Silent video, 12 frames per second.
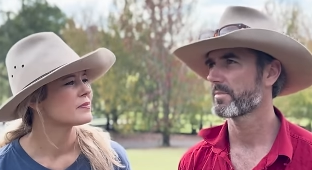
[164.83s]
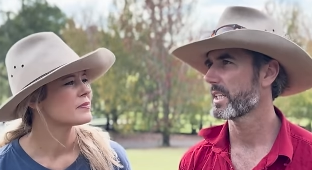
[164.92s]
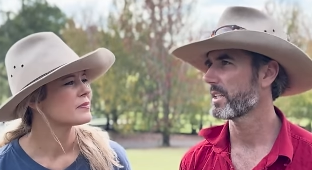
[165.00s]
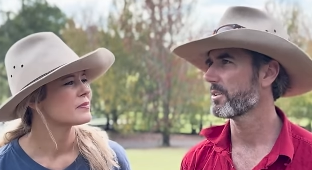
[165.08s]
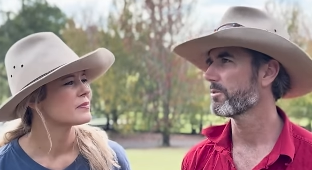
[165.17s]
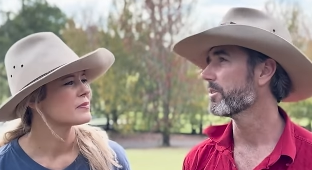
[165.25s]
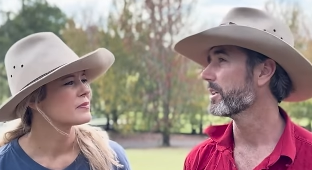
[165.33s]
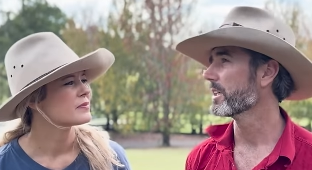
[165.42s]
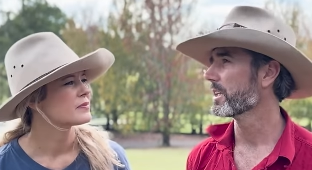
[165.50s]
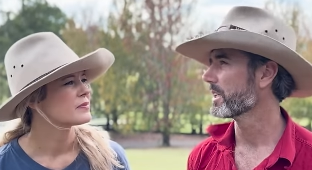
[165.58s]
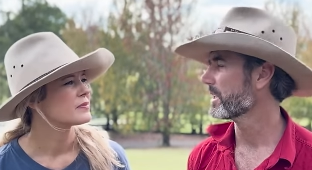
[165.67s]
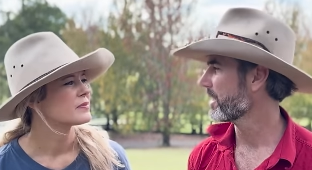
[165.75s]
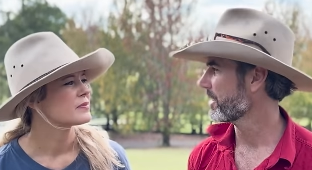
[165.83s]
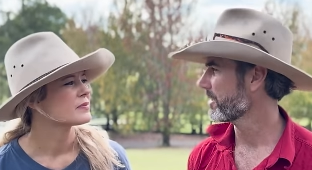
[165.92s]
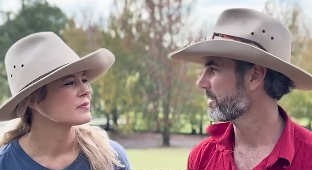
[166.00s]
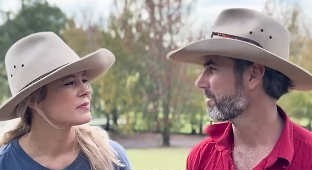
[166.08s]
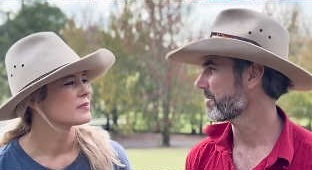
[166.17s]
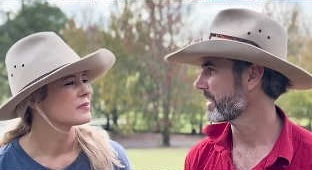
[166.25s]
Speaker 1: they don't really
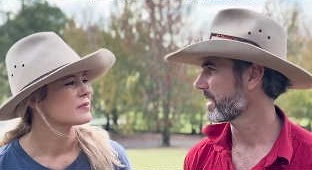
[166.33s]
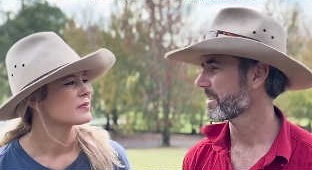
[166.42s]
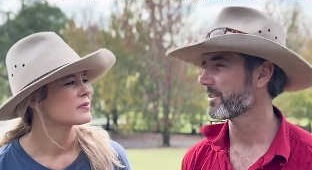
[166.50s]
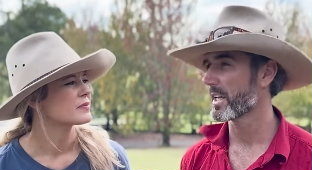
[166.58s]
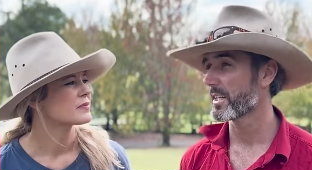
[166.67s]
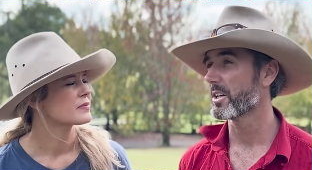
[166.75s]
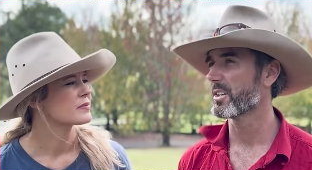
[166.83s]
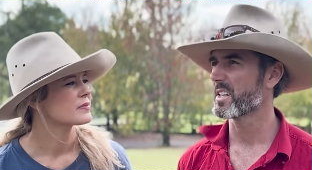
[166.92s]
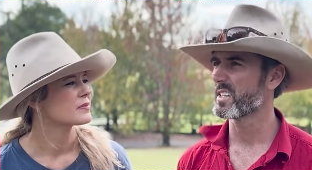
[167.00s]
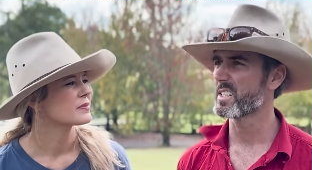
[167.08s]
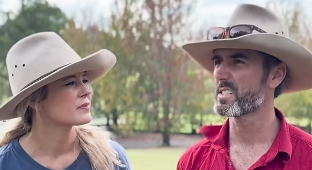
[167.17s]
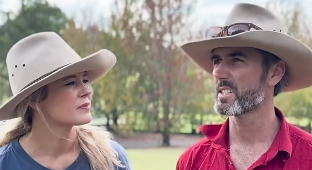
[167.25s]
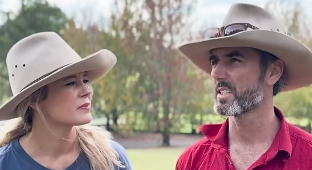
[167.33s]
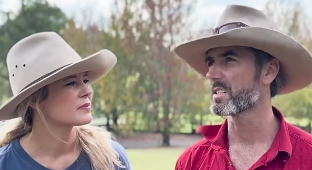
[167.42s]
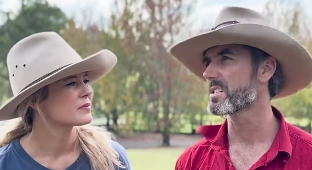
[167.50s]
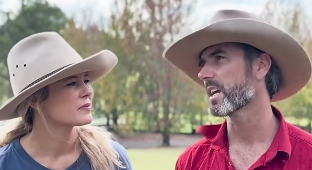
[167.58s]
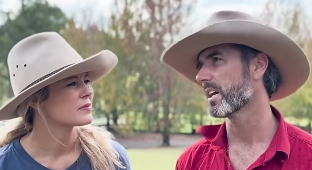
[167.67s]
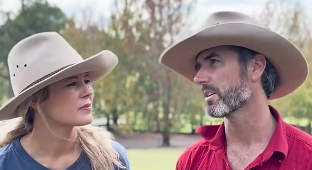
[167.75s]
know. They know that these
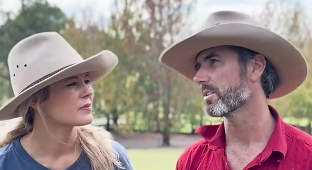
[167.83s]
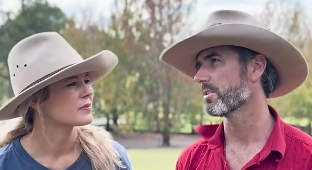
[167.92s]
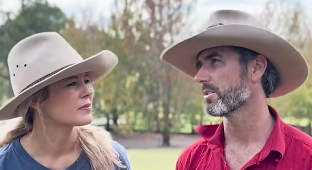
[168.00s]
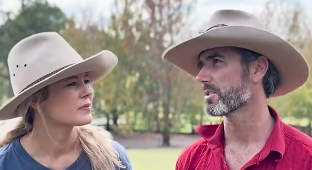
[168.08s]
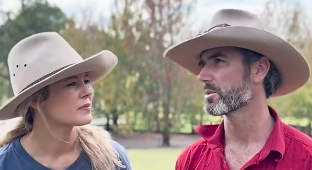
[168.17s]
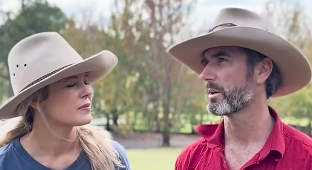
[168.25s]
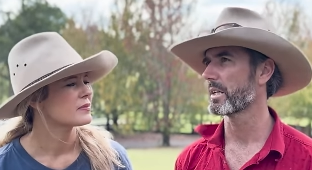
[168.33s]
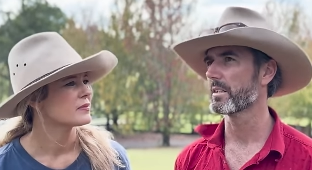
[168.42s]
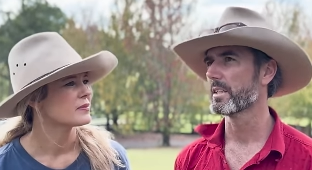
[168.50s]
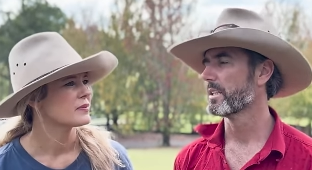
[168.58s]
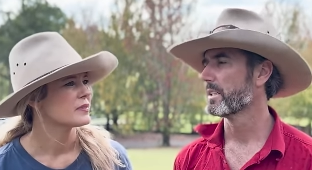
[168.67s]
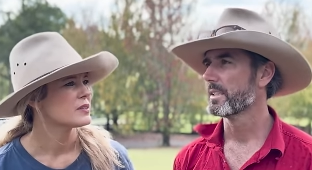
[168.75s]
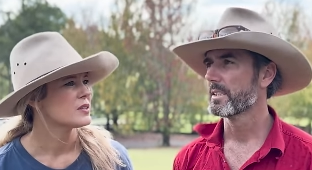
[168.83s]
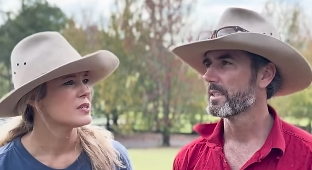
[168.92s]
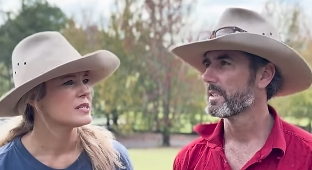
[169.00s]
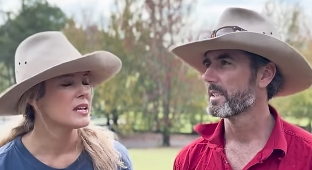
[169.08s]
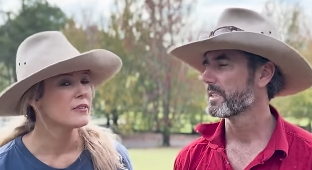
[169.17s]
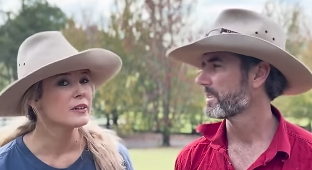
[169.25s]
things can cause, but so
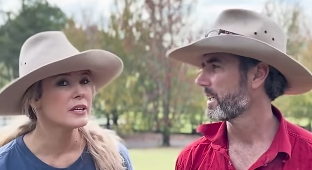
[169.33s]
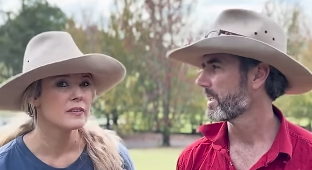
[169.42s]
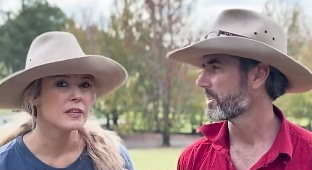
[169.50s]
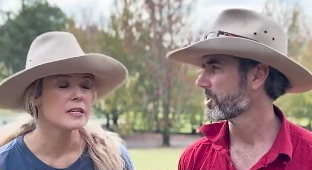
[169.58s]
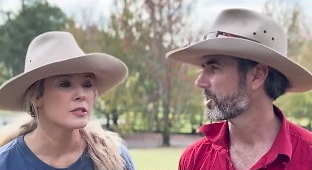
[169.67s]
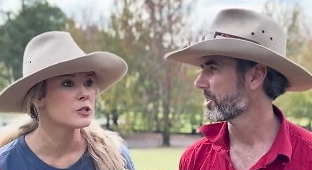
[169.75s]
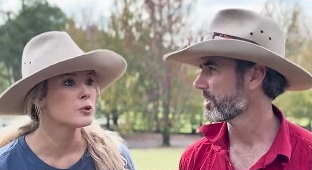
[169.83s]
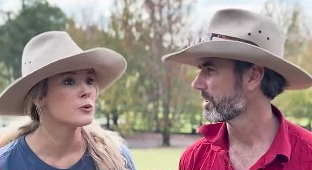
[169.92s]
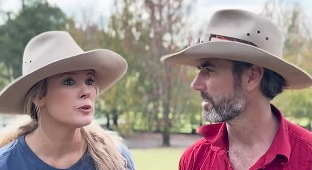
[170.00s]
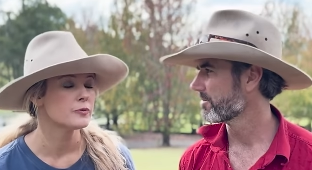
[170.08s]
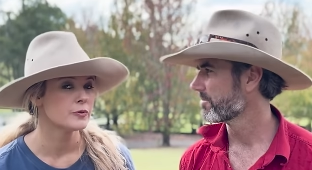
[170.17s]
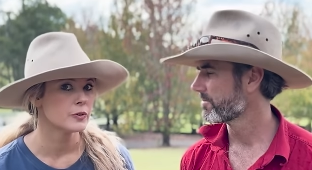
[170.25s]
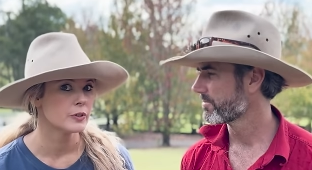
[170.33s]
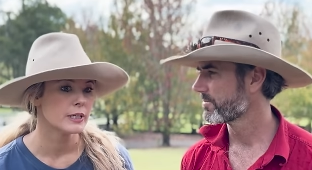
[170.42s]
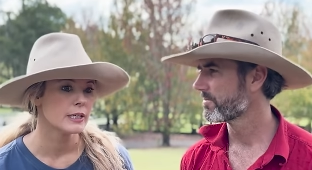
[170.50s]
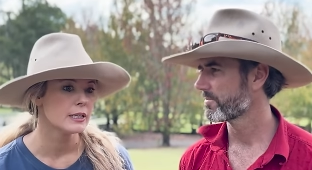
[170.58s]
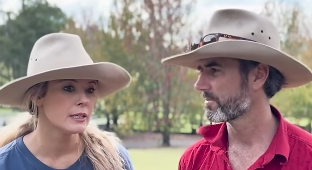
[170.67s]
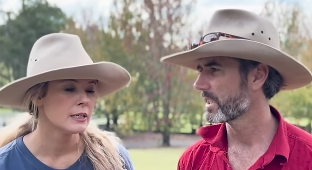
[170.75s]
there's definitely things sure. to
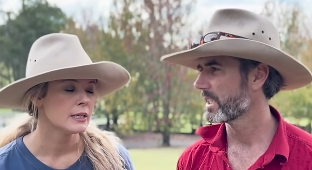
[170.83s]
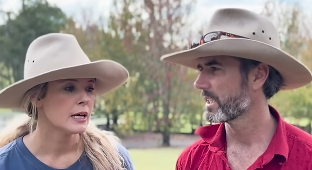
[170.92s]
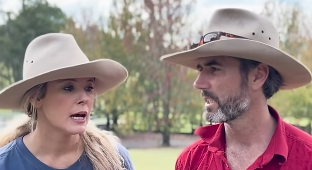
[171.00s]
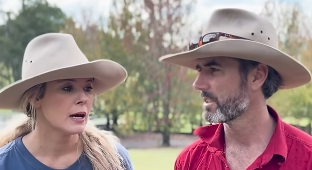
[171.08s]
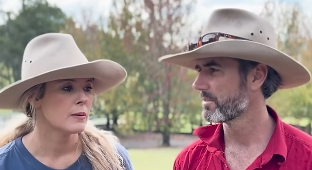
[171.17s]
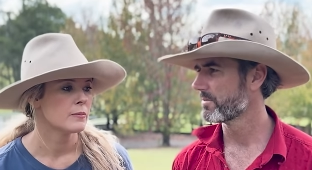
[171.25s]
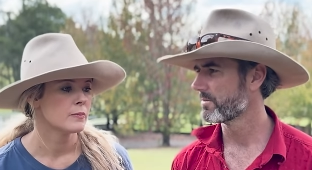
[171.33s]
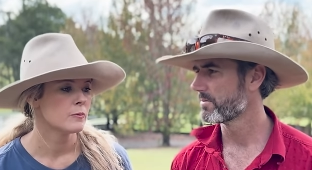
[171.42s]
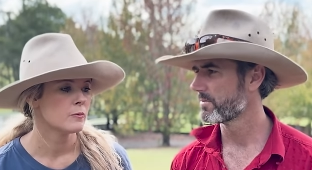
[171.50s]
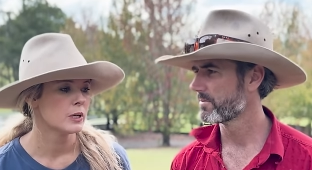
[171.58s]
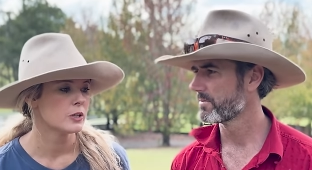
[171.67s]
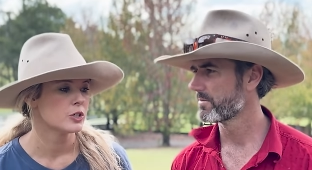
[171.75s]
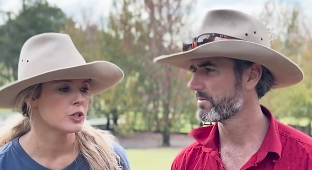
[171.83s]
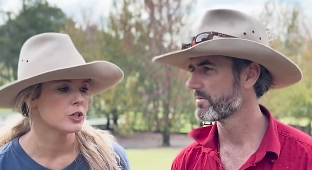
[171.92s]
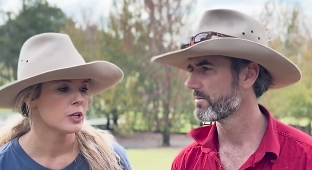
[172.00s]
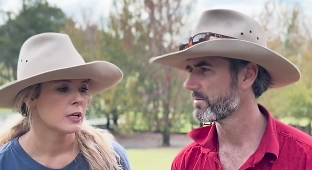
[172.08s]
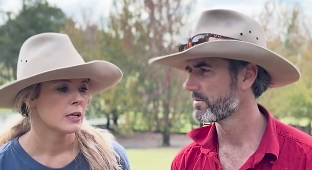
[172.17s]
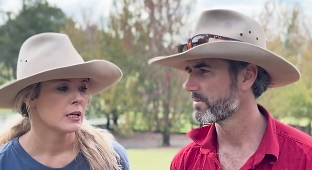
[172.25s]
Speaker 2: avoid, yeah. um, which
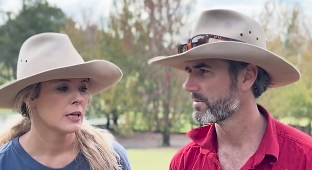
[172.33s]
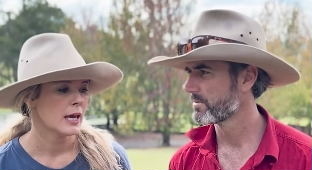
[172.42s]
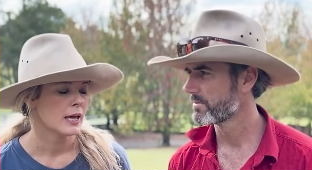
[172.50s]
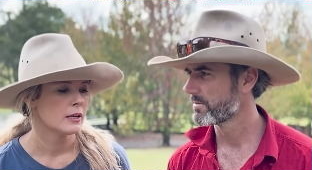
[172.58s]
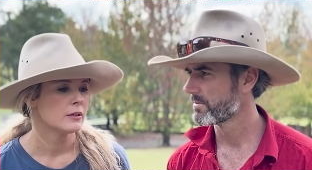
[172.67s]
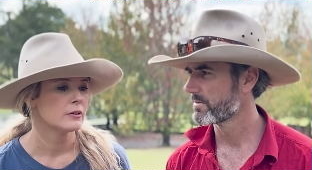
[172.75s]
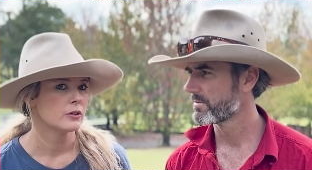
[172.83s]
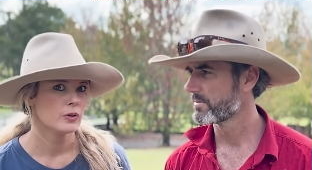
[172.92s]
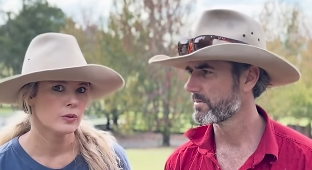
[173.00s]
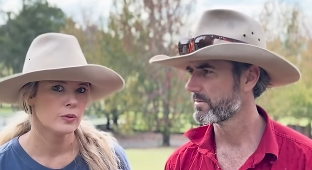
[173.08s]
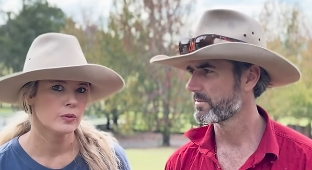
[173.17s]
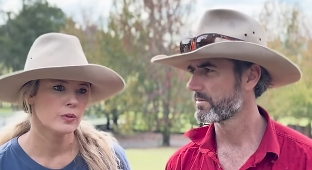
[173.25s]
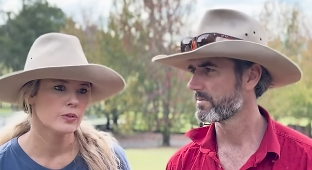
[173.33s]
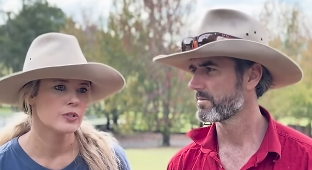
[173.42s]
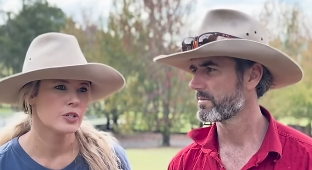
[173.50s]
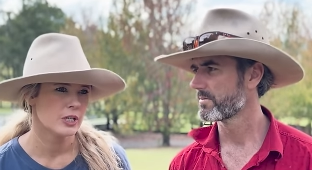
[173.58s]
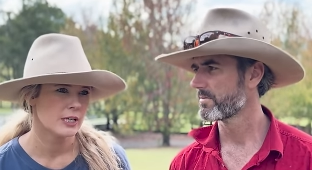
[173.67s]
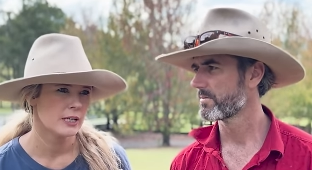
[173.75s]
can cause
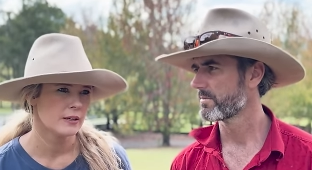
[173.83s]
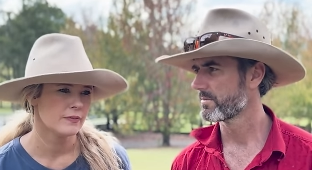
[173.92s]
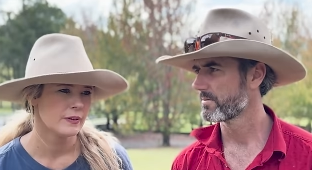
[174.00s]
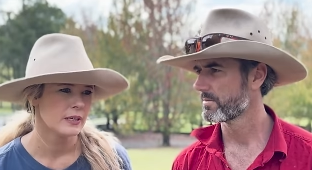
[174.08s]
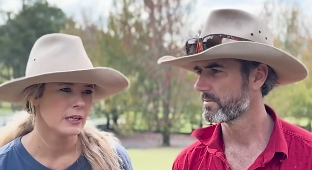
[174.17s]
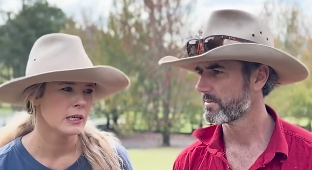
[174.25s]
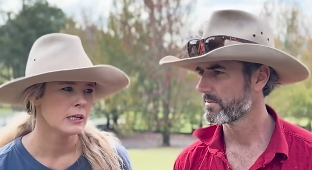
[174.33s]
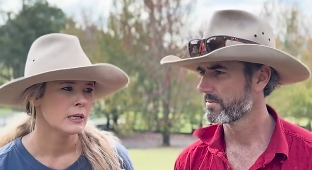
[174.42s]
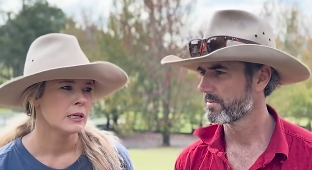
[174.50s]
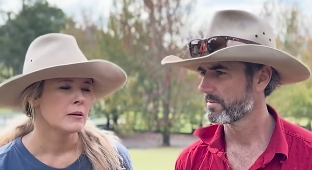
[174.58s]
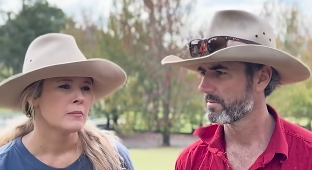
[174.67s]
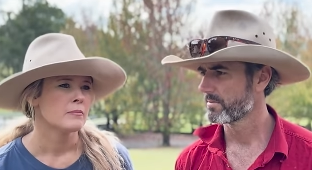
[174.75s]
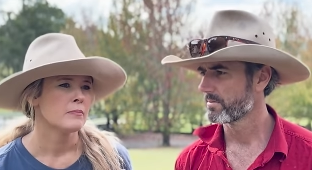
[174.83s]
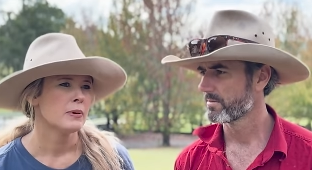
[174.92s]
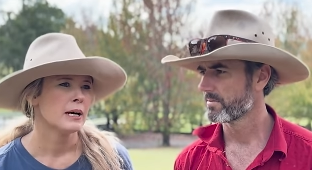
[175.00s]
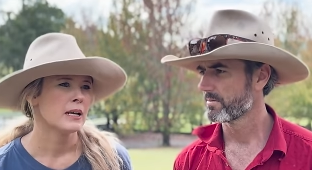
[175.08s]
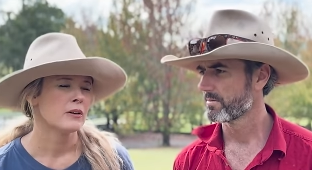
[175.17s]
GDV. But